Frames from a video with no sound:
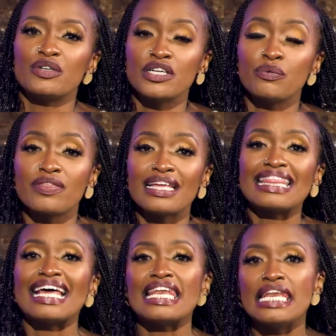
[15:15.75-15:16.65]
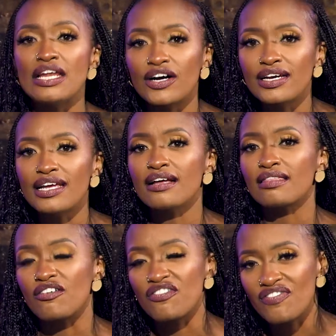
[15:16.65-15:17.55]
deal with it than learning
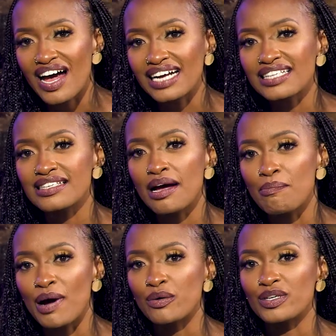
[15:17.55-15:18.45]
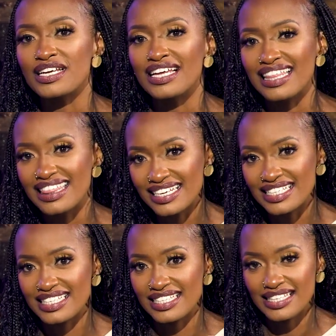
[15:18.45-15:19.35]
the facts about the
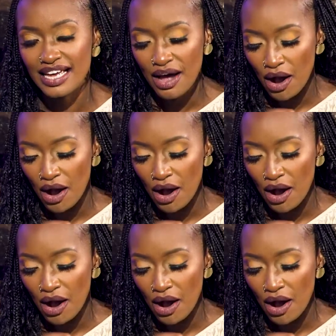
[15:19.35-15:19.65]
disease?